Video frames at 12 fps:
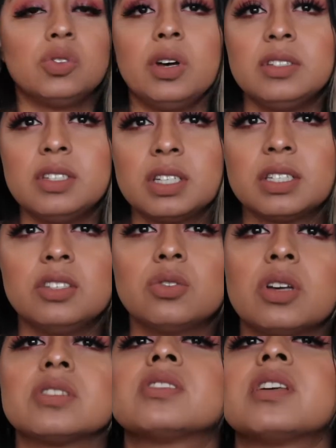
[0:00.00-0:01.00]
2016,
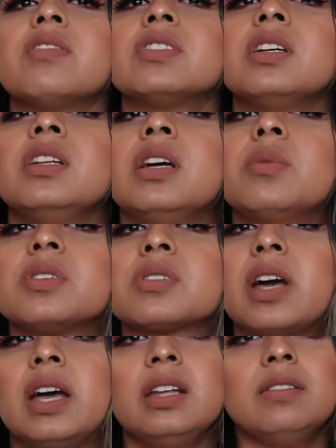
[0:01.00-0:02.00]
2017, it was
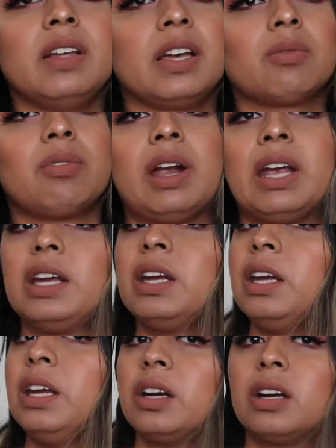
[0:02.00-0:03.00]
kind of like right
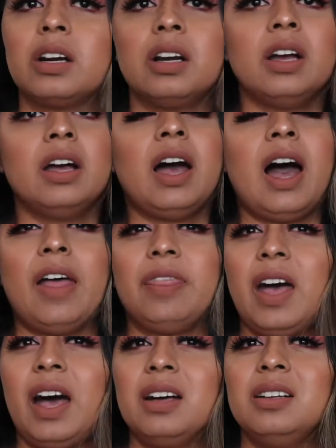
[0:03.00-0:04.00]
here at
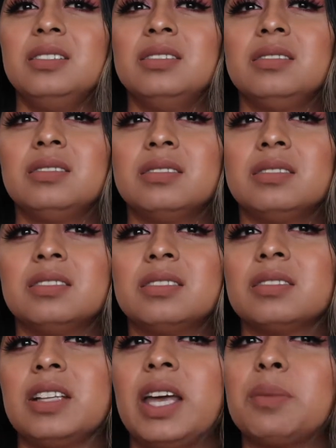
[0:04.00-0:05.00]
that,
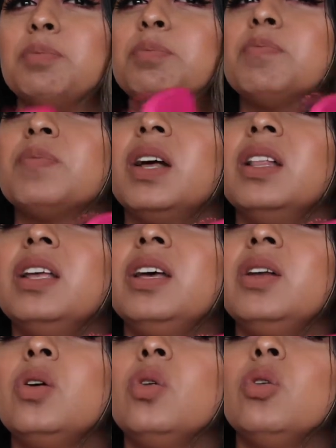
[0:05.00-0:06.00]
like a
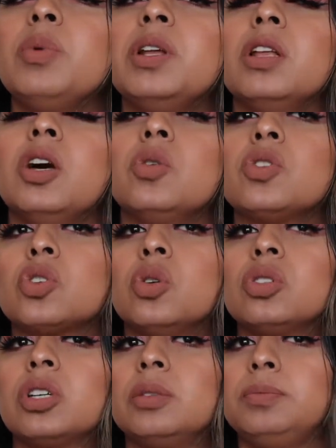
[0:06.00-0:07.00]
little below the
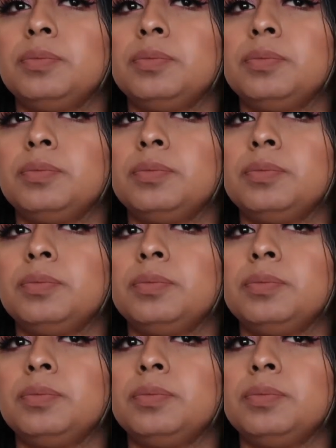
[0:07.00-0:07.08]
shoulder.